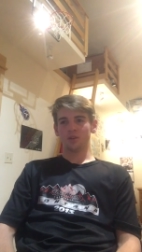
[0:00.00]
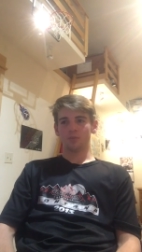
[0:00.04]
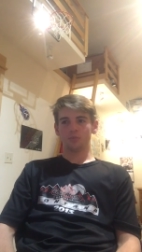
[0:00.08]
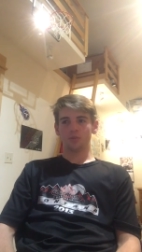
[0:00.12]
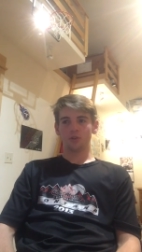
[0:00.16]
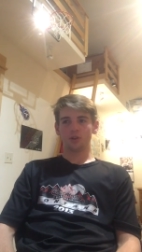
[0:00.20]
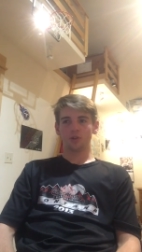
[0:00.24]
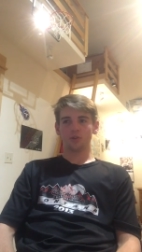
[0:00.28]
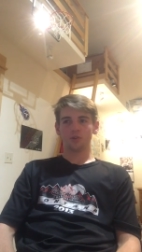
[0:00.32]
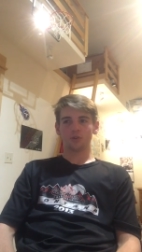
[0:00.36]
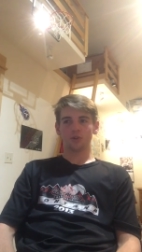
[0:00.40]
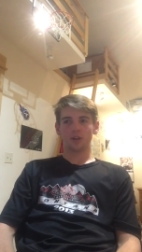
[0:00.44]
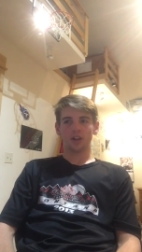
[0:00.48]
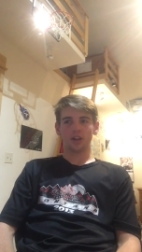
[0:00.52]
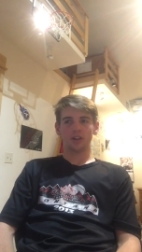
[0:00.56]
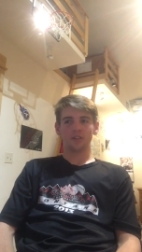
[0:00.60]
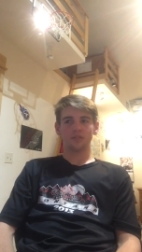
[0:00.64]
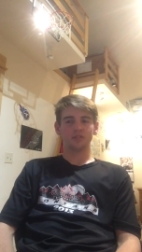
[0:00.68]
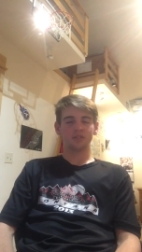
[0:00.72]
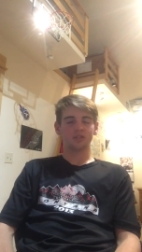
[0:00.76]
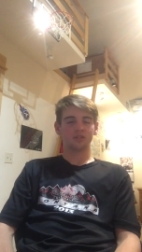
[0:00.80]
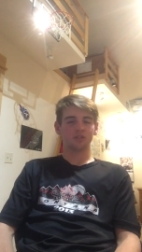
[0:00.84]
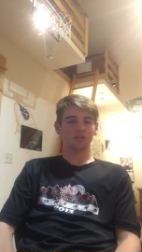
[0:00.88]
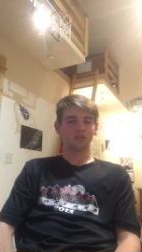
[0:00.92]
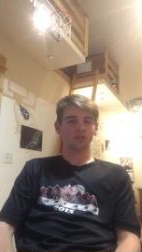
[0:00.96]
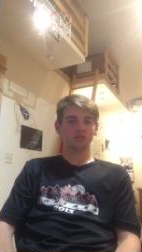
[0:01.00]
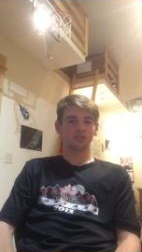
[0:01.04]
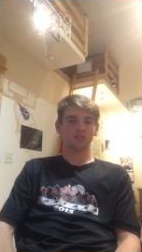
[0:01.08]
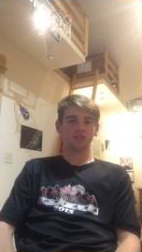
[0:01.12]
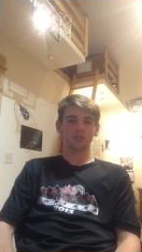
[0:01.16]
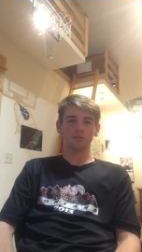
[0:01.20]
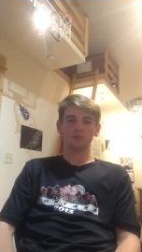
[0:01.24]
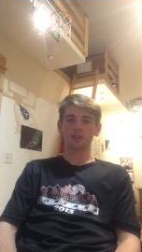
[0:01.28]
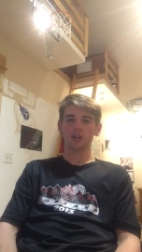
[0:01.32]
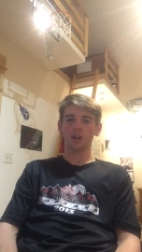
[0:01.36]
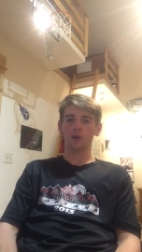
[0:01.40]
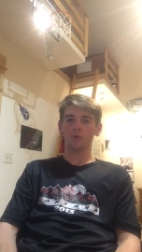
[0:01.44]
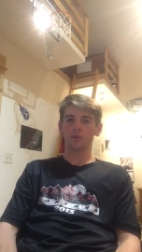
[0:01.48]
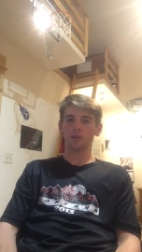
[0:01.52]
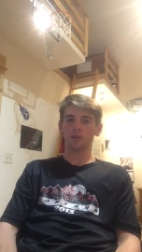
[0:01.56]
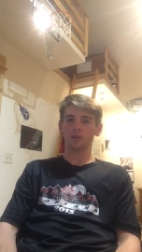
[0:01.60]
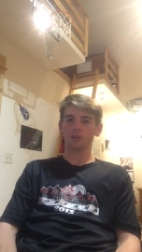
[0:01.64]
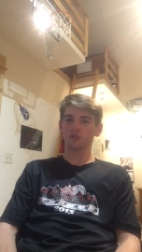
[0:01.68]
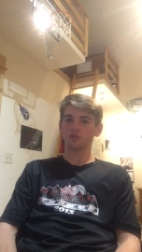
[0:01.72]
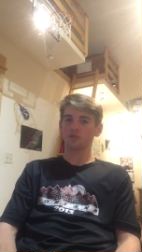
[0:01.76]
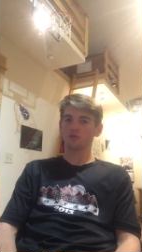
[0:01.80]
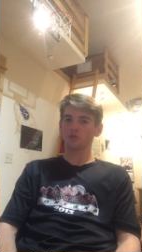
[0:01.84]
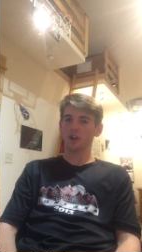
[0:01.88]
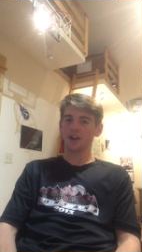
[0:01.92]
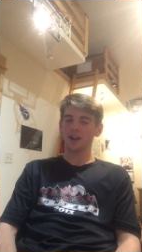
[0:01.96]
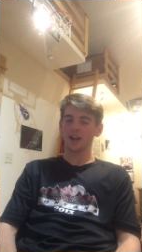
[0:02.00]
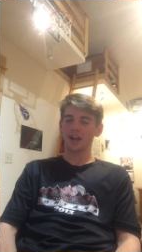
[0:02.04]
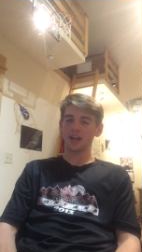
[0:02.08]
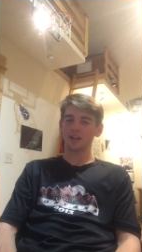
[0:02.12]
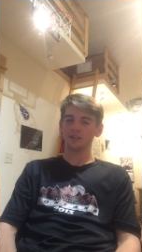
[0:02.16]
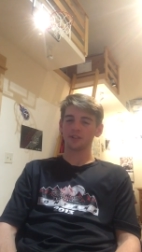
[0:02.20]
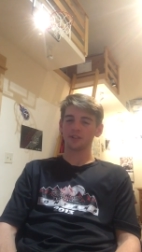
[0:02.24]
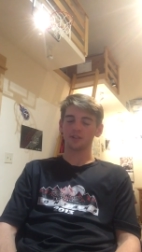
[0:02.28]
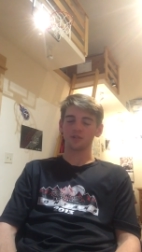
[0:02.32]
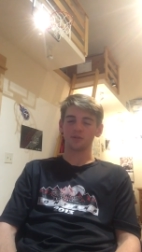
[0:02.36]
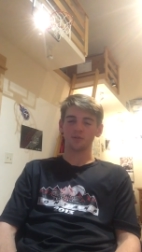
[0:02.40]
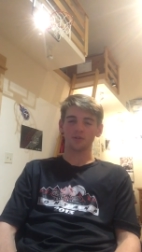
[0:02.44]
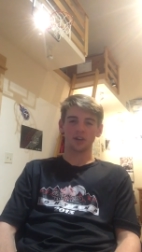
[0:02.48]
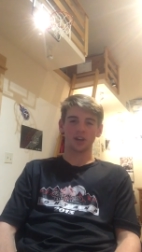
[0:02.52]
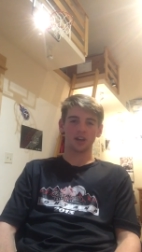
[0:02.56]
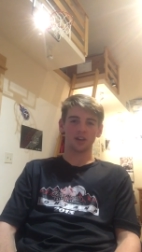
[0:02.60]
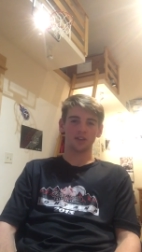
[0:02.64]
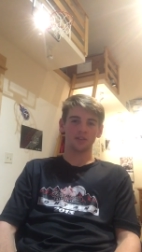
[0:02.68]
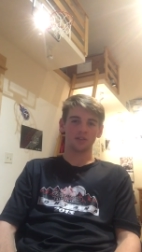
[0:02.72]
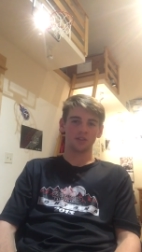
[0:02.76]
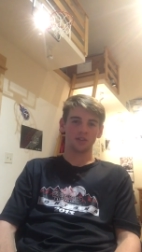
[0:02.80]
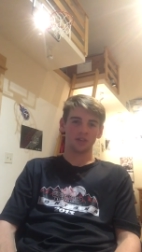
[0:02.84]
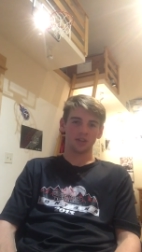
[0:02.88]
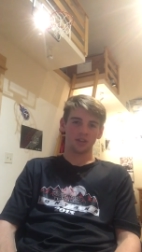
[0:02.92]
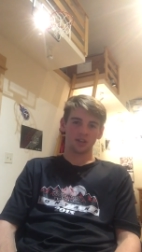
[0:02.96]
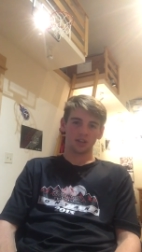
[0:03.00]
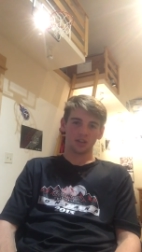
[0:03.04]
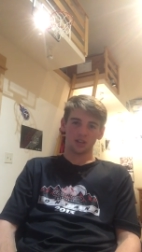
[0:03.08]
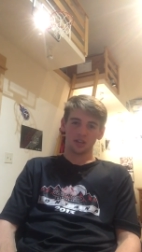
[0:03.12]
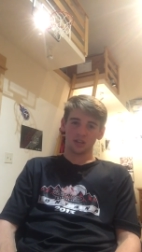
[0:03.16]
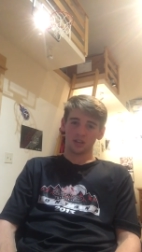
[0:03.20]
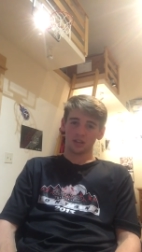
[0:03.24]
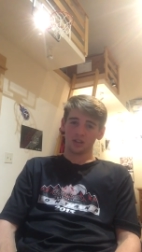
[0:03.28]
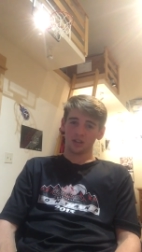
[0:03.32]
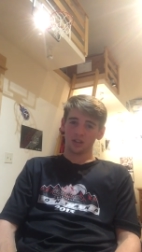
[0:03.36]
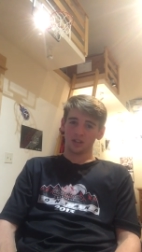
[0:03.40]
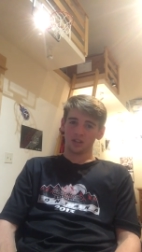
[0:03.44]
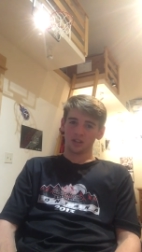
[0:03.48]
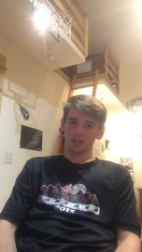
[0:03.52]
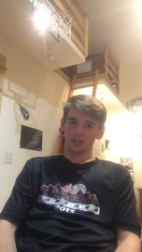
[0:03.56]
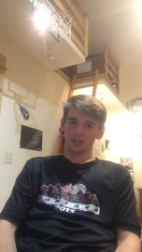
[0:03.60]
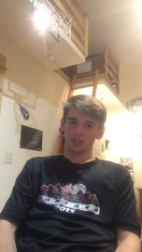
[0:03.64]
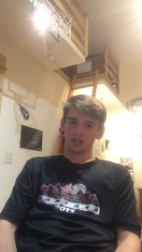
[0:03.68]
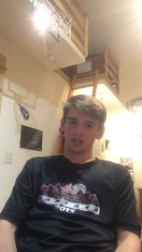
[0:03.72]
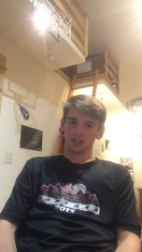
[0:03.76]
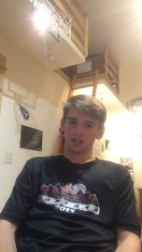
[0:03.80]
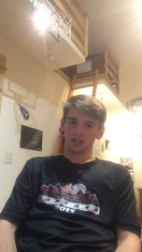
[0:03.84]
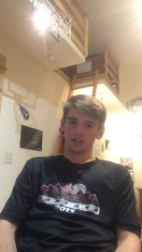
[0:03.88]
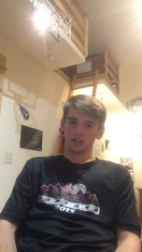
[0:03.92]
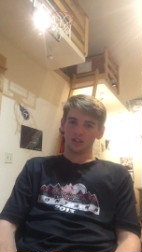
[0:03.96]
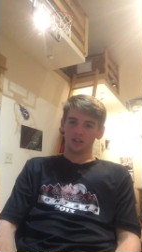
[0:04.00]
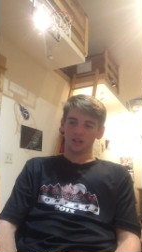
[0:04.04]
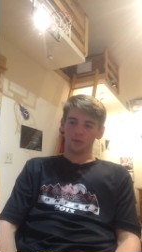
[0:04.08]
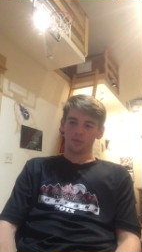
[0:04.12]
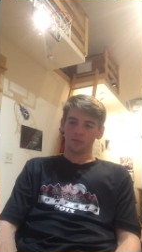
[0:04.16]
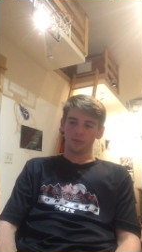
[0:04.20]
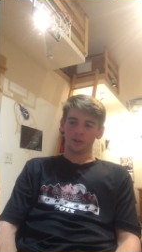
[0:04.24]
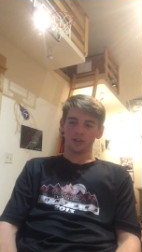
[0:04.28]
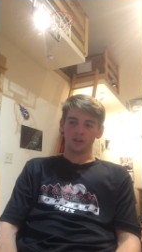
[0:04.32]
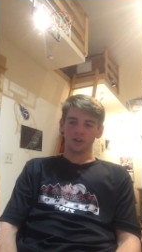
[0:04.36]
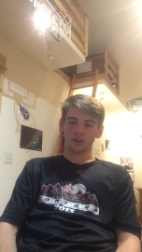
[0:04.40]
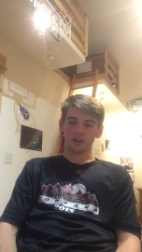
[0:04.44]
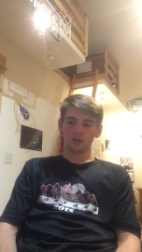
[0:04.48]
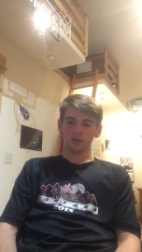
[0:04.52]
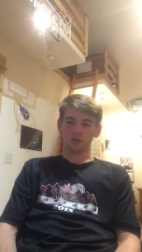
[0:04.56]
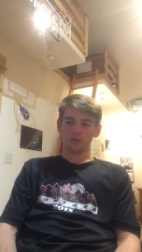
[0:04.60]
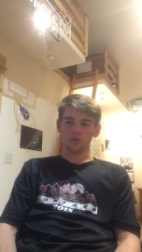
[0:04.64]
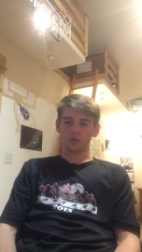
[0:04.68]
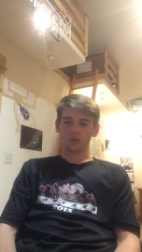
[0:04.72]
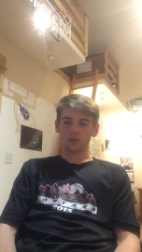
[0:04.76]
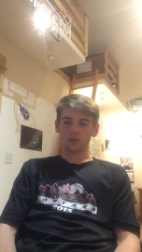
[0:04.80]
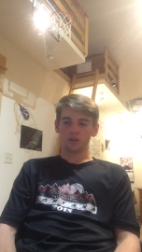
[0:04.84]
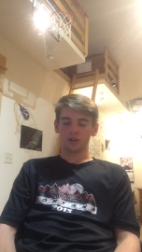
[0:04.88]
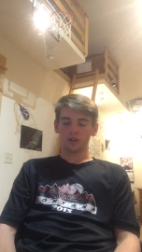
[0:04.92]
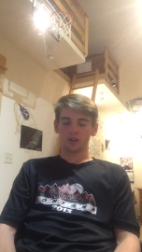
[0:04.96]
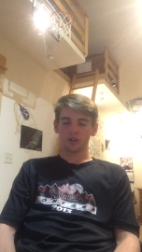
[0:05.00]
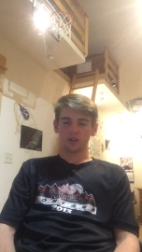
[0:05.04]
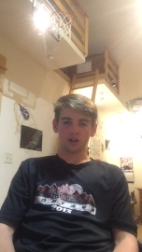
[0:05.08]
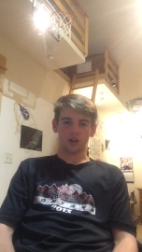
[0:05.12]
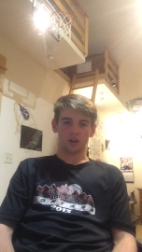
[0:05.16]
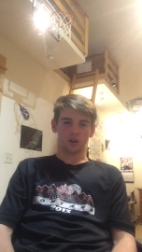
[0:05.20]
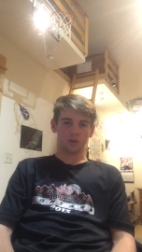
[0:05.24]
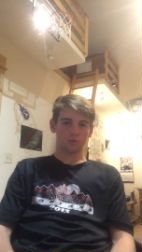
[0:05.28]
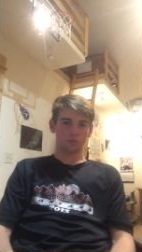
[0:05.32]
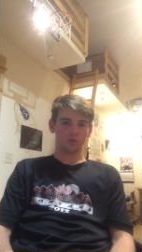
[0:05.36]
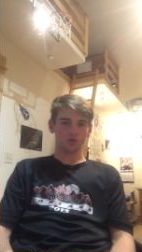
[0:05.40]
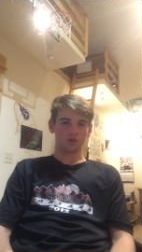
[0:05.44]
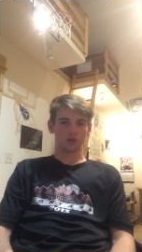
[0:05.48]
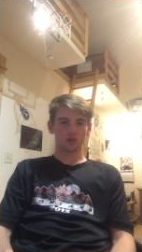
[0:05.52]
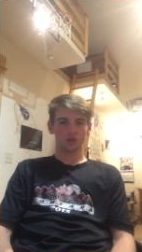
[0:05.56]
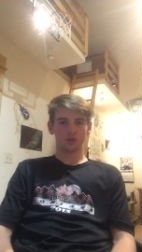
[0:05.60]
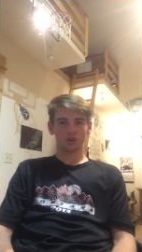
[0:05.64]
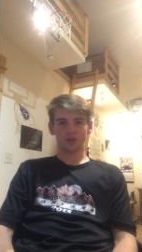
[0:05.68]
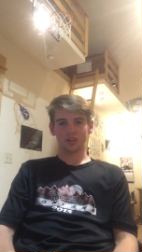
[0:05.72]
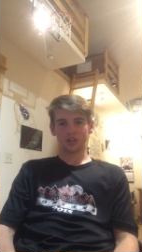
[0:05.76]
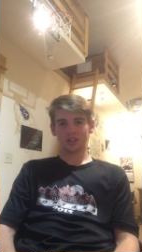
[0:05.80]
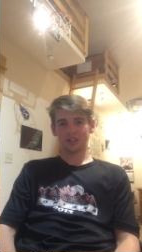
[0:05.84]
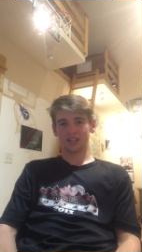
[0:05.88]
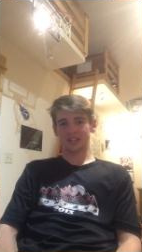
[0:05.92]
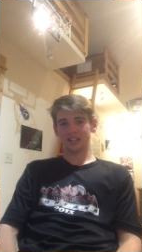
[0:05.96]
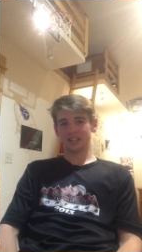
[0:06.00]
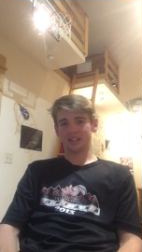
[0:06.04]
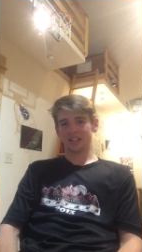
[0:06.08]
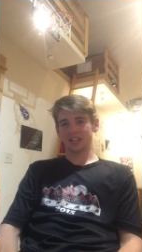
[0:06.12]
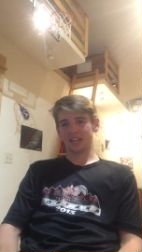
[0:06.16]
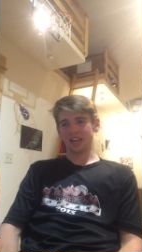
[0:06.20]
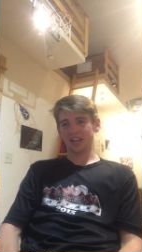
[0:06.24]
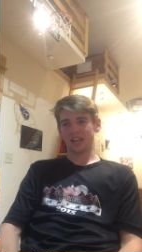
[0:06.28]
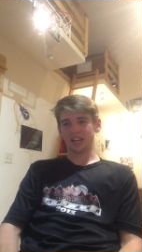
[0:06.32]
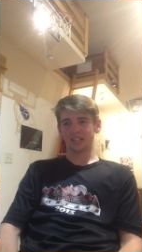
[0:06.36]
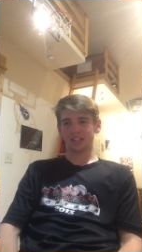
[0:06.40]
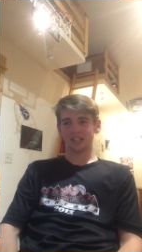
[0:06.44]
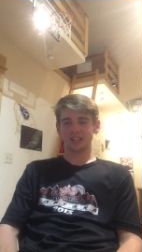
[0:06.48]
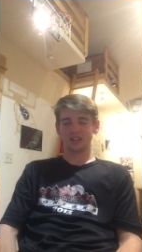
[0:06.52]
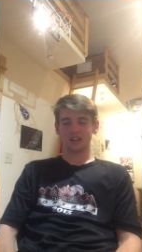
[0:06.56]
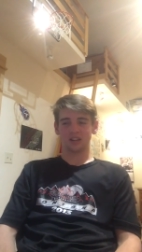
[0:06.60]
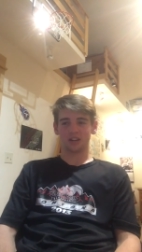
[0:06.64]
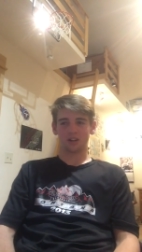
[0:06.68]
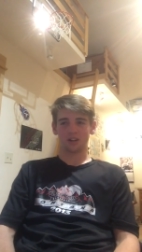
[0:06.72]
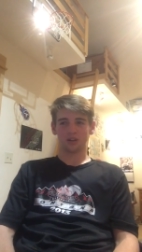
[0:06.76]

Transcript: Be creative. This is just something I wanted to try out. So again, let me know what you think, and